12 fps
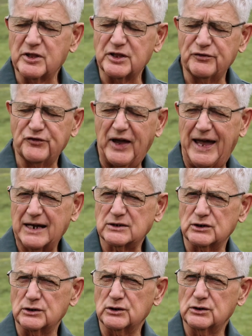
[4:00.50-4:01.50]
of the
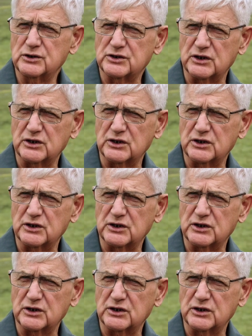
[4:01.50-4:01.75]
factors